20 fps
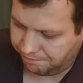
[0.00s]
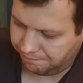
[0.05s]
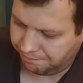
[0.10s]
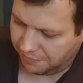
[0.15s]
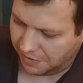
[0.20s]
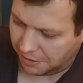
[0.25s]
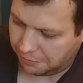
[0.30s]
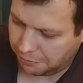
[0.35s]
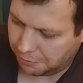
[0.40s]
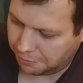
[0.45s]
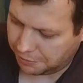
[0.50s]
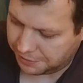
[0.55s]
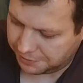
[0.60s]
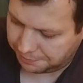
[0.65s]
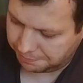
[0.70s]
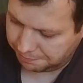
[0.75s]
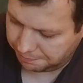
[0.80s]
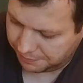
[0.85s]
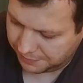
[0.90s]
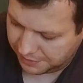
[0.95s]

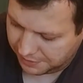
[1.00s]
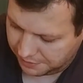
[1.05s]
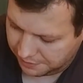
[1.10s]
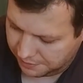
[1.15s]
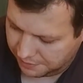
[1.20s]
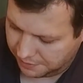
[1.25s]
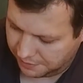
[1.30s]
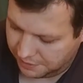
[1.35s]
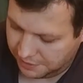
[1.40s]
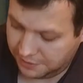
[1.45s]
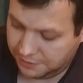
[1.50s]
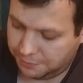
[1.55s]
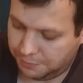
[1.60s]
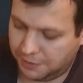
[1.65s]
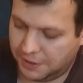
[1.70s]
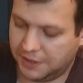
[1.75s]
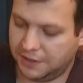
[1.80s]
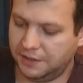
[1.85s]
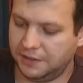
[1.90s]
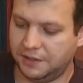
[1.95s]
however, this
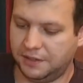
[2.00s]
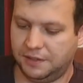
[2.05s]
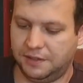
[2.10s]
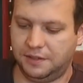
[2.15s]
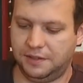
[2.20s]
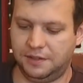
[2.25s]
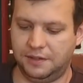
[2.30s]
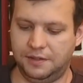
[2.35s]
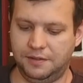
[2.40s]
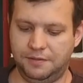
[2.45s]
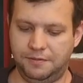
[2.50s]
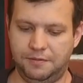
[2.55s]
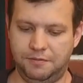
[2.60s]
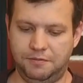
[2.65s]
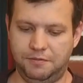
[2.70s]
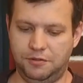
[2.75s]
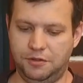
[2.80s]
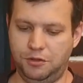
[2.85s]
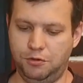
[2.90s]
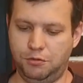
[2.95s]
one,
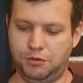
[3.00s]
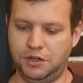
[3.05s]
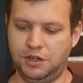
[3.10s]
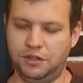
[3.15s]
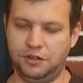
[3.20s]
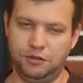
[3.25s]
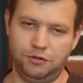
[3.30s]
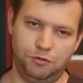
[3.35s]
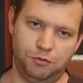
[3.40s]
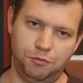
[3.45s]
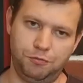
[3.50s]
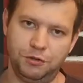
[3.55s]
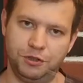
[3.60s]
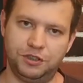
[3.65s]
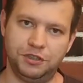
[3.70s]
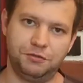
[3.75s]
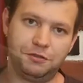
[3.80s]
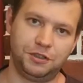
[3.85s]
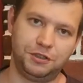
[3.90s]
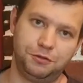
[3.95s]
you can do
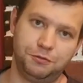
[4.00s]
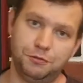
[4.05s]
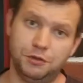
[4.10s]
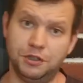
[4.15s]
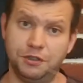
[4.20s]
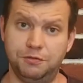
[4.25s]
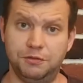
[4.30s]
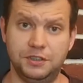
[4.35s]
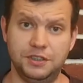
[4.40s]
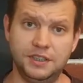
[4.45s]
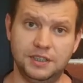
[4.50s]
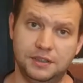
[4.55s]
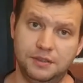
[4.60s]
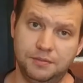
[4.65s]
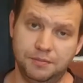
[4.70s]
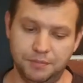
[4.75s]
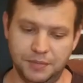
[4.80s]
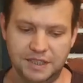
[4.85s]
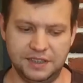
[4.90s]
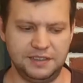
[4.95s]
whatever you want with it,
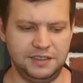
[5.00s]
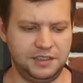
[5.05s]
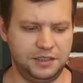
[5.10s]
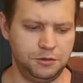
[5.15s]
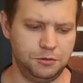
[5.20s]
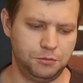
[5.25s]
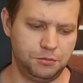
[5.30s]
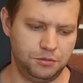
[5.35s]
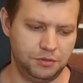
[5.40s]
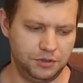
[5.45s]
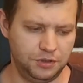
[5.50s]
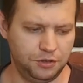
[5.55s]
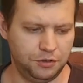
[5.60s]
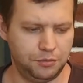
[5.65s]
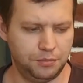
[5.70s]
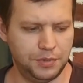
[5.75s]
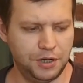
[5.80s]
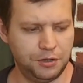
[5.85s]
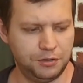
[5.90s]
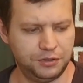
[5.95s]
but still,
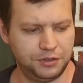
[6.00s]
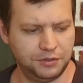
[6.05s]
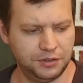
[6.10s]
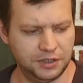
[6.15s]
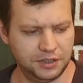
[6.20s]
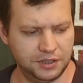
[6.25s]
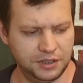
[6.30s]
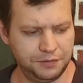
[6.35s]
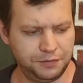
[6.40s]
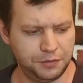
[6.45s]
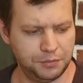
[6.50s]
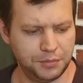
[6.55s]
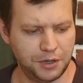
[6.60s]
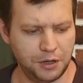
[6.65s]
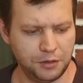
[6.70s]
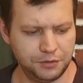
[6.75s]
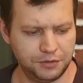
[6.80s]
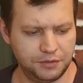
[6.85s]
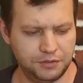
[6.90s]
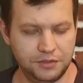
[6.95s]
if you
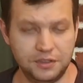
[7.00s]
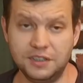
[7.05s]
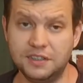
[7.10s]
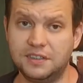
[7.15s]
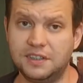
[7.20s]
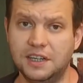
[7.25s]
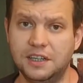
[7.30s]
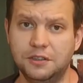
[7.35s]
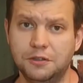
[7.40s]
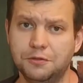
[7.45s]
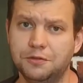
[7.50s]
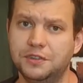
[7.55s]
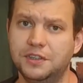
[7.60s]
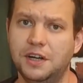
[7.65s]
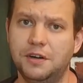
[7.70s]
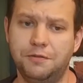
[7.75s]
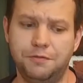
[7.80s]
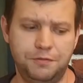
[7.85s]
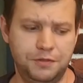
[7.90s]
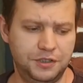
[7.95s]
mount this kind of
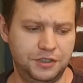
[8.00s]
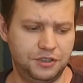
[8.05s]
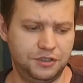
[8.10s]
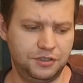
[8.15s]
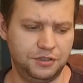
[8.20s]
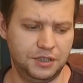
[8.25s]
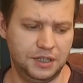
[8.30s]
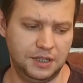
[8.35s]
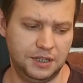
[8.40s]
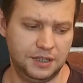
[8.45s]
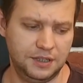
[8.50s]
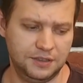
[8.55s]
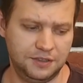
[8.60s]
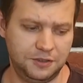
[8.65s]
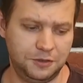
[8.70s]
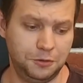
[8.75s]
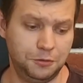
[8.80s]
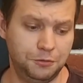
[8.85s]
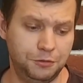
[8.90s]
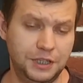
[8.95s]
stuff, which
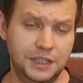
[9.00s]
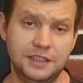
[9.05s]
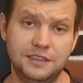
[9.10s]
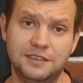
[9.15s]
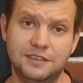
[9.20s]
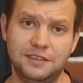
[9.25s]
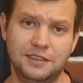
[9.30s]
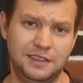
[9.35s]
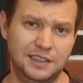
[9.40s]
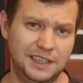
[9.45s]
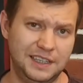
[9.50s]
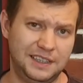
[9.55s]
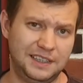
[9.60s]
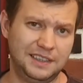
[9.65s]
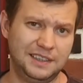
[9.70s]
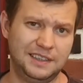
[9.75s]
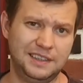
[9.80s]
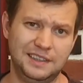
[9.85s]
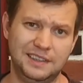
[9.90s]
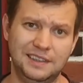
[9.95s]
still weighs like
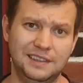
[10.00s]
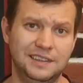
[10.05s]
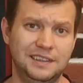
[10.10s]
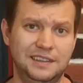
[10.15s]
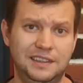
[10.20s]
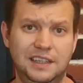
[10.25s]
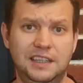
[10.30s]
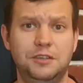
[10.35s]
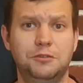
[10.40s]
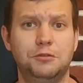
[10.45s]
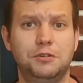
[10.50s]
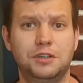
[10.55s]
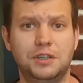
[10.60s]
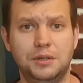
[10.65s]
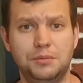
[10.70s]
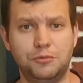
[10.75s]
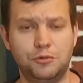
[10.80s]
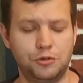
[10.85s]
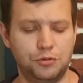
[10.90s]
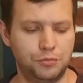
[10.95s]
a
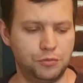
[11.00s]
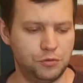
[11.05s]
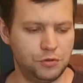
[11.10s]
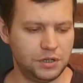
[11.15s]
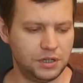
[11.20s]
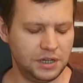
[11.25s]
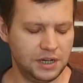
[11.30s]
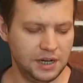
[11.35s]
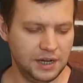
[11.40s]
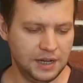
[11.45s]
kilogram or more,